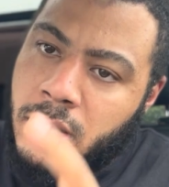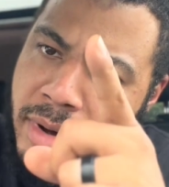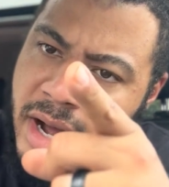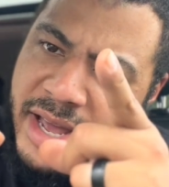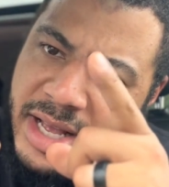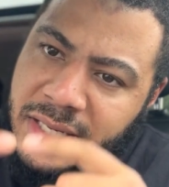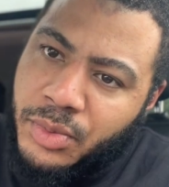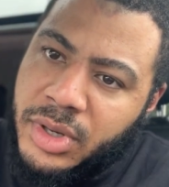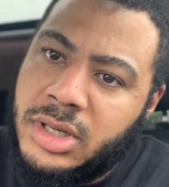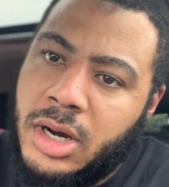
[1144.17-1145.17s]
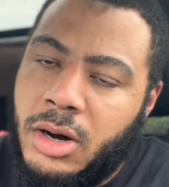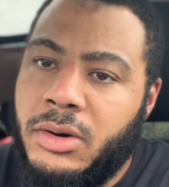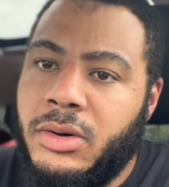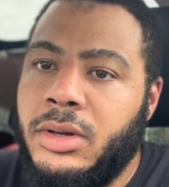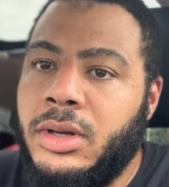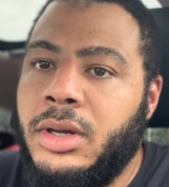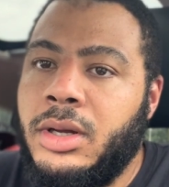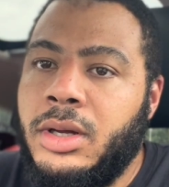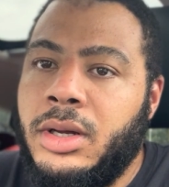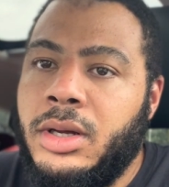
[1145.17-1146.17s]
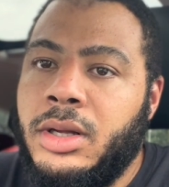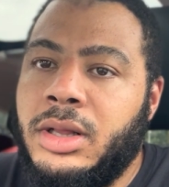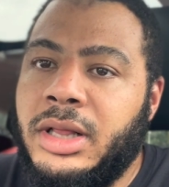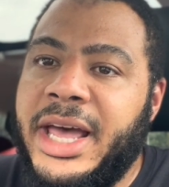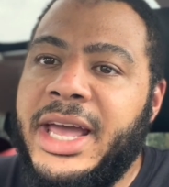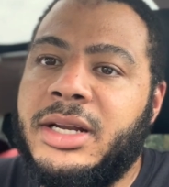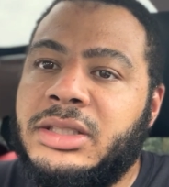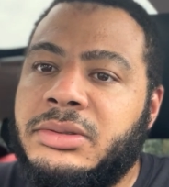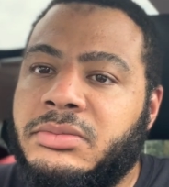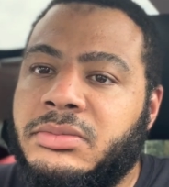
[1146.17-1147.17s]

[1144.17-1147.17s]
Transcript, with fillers: But I'll catch up with y'all later.